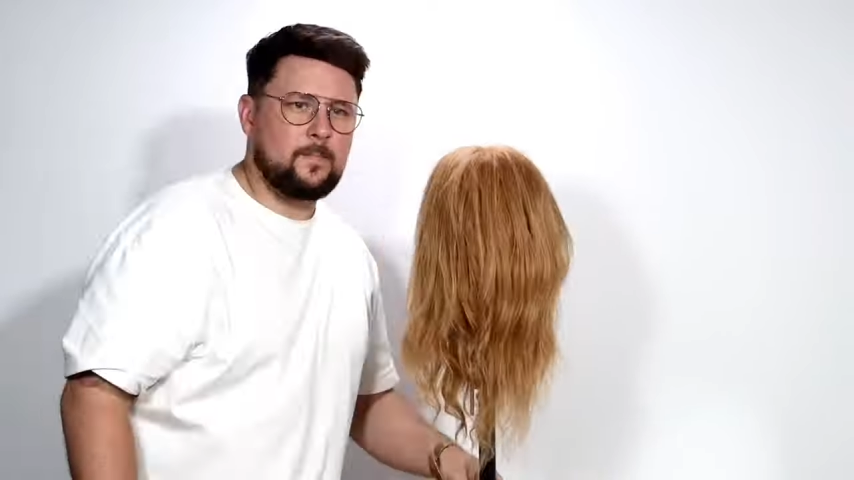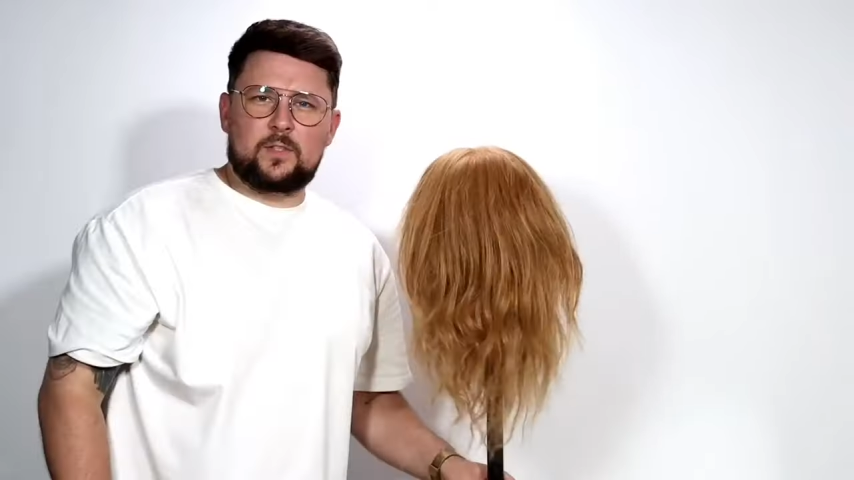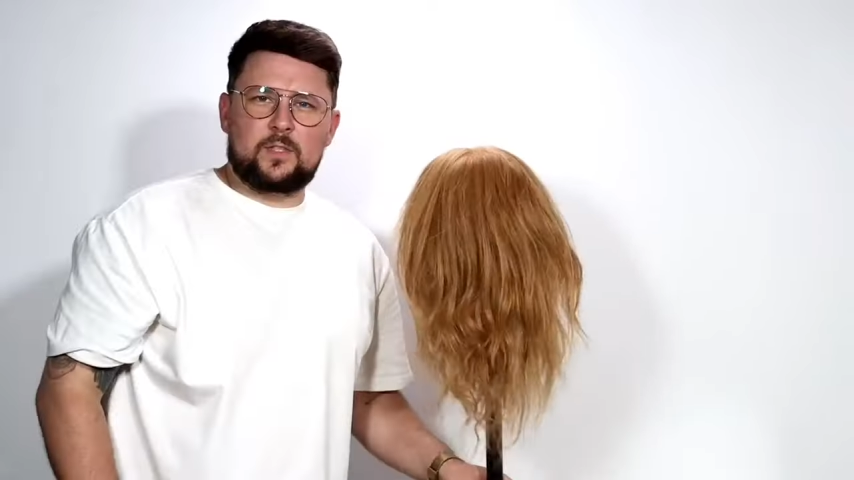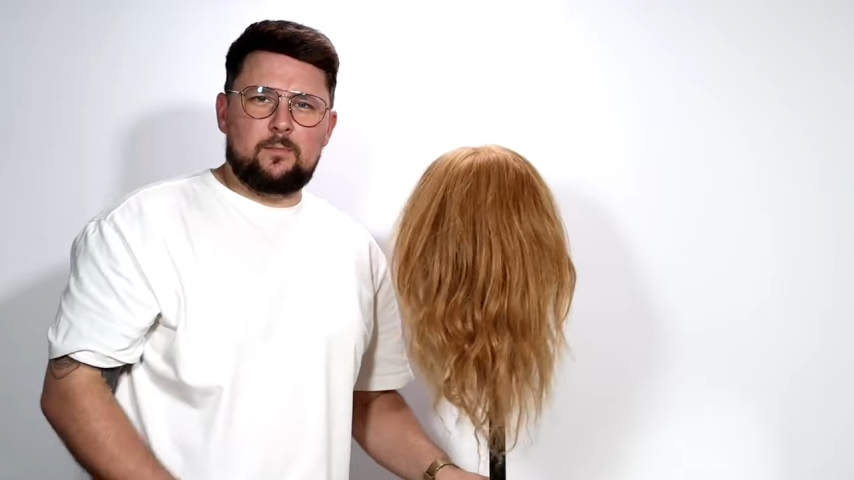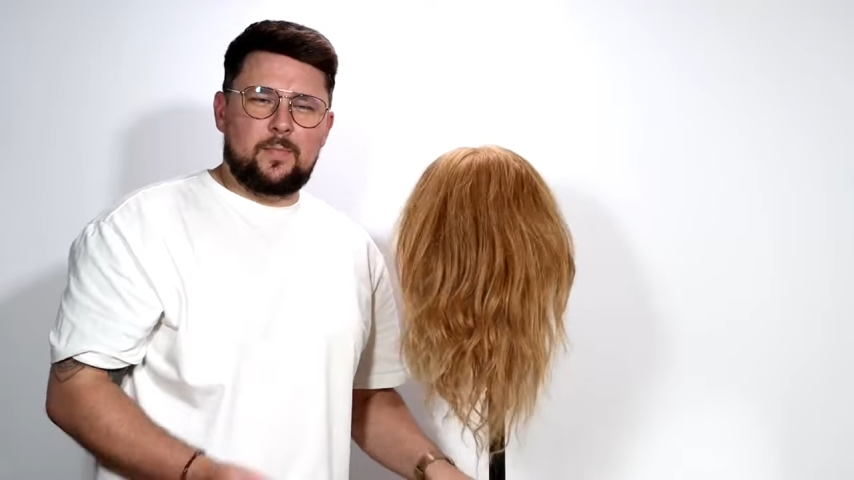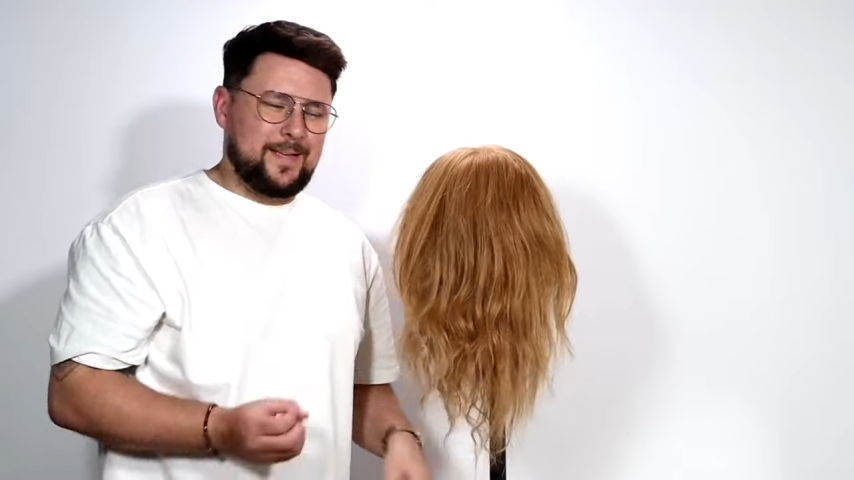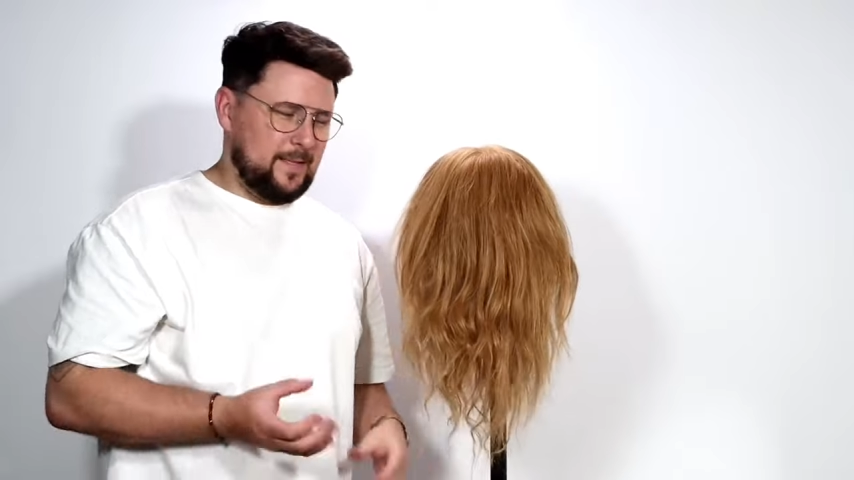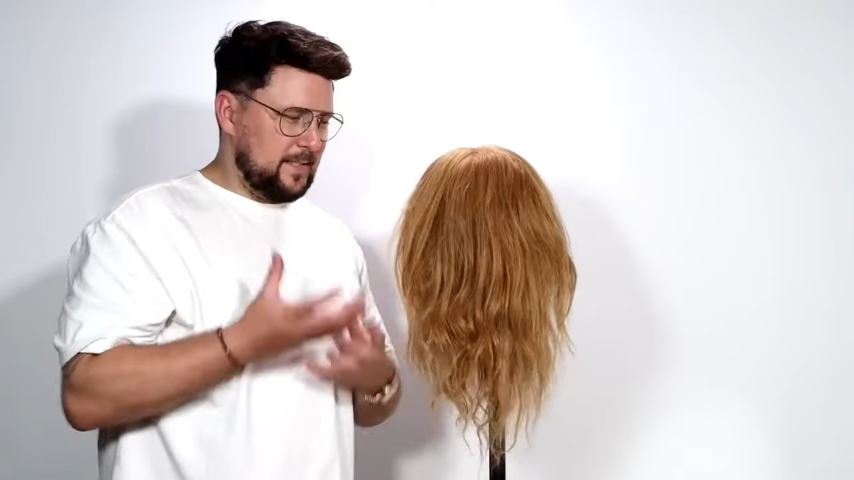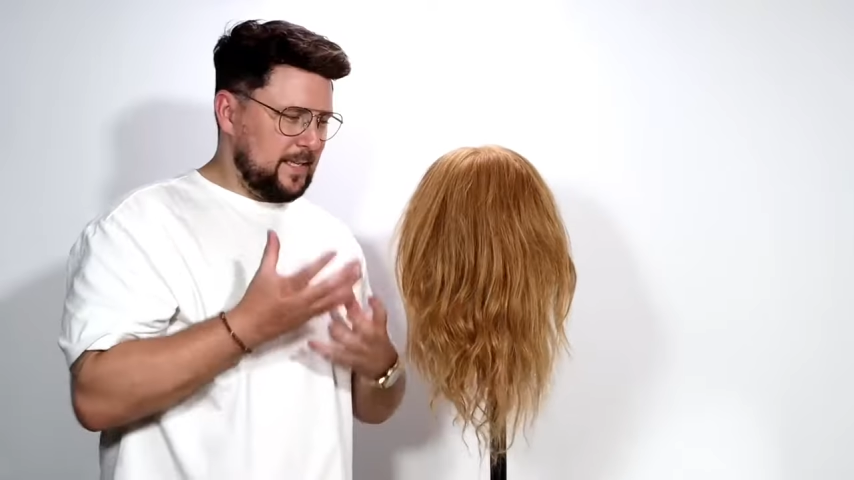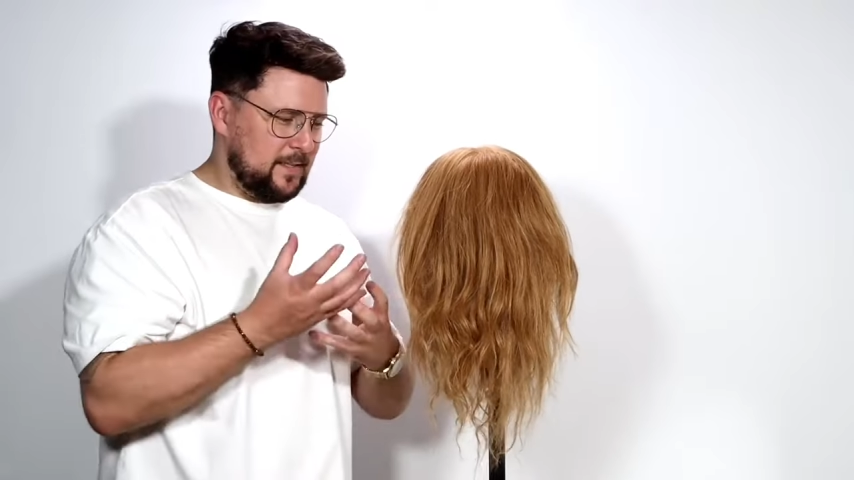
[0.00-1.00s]
So I have some
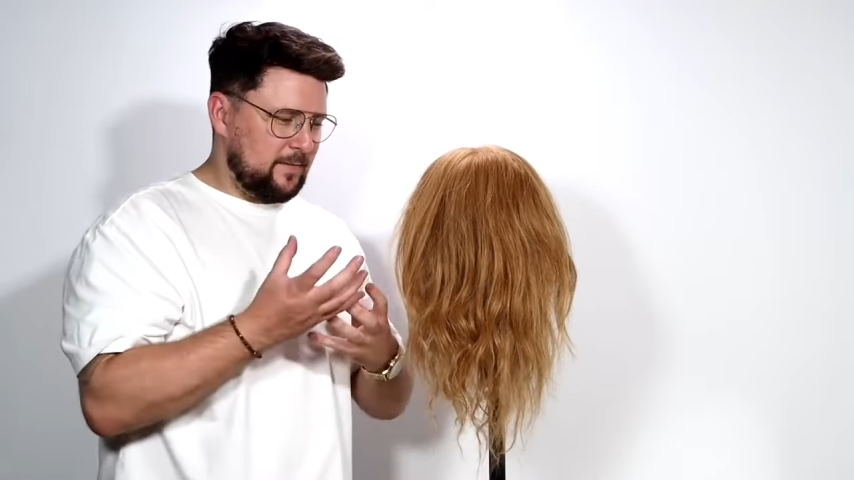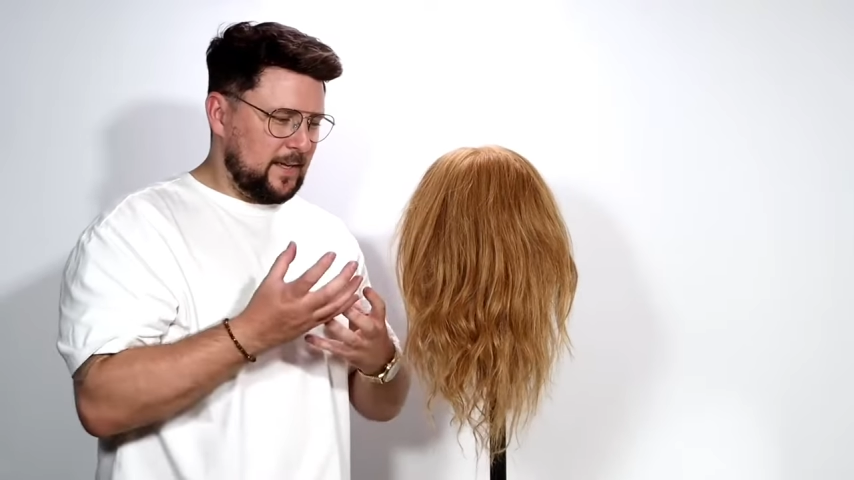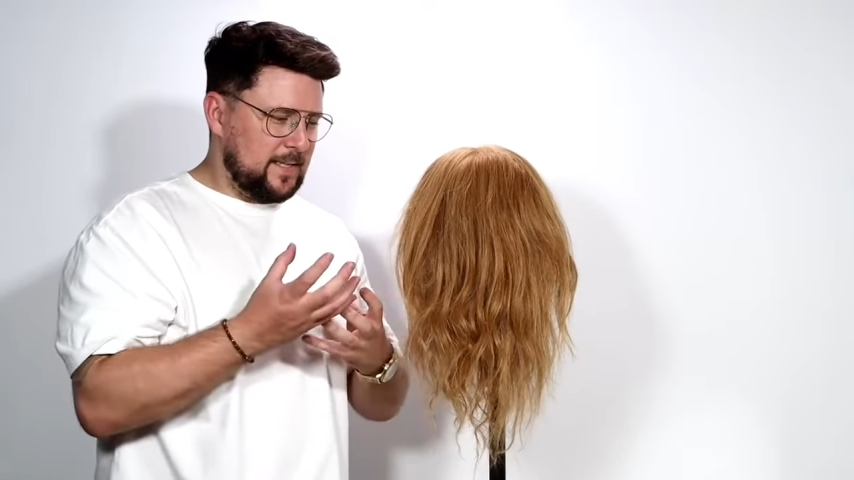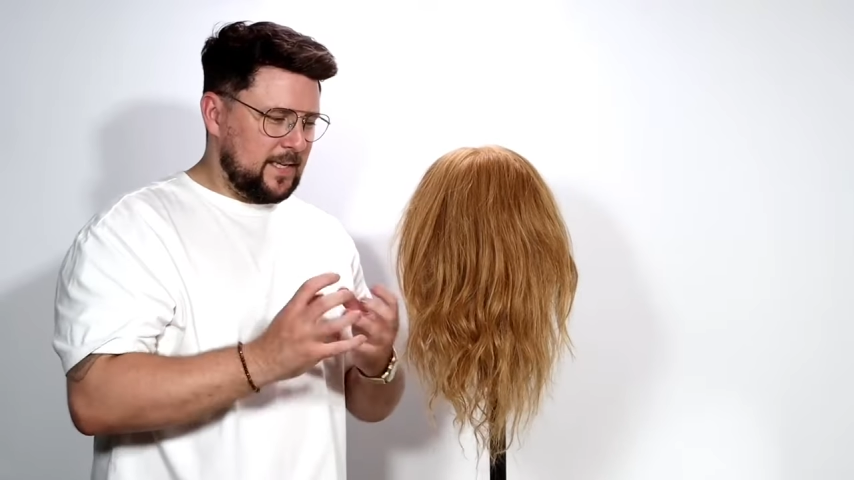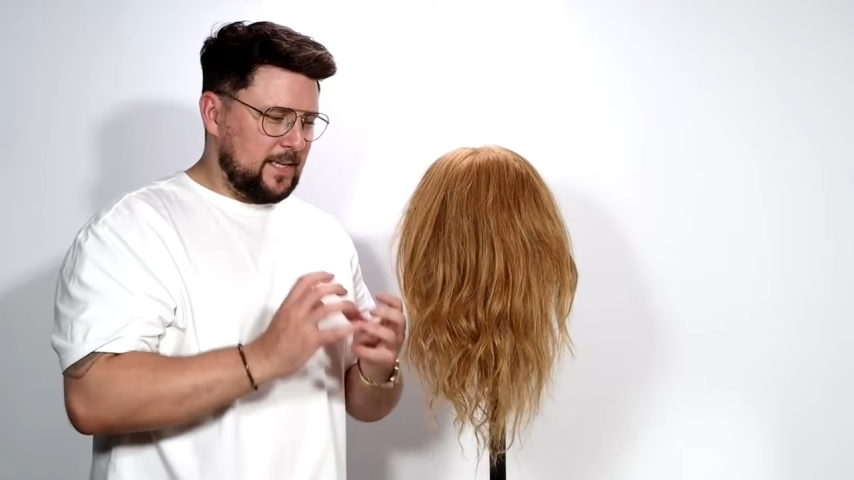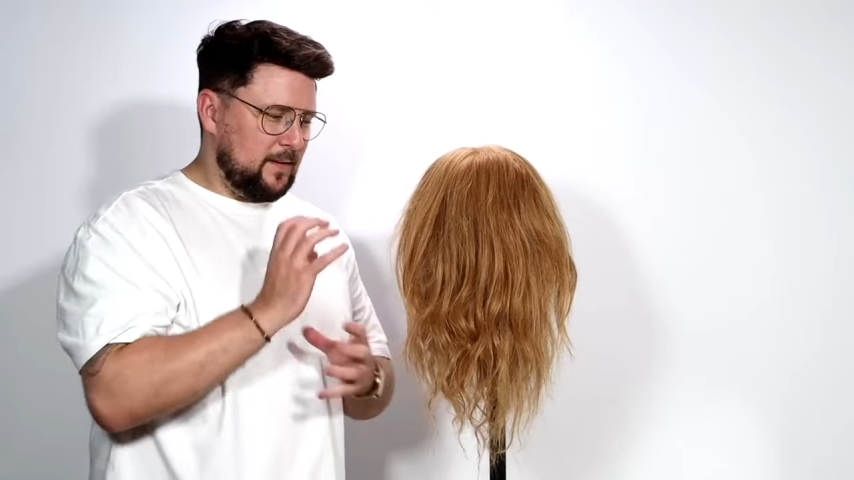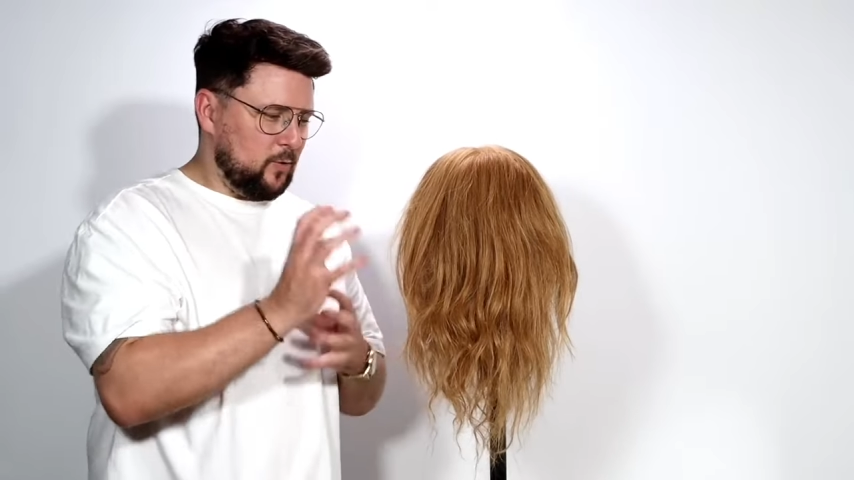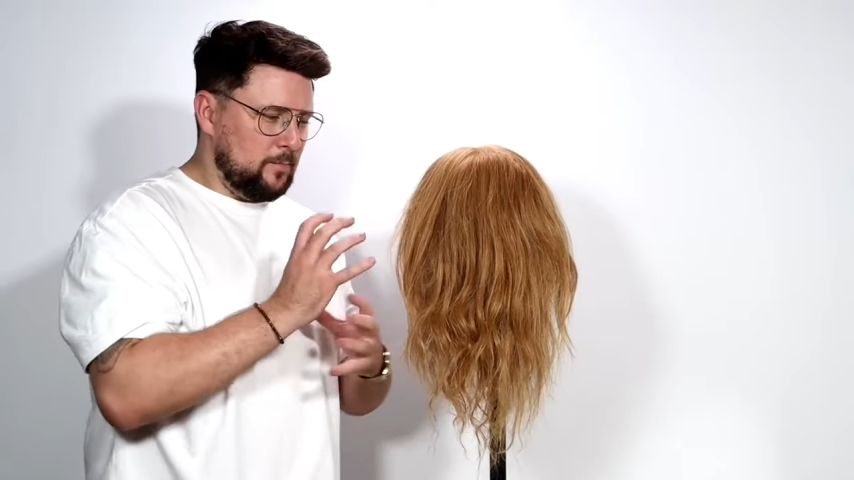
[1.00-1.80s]
titivating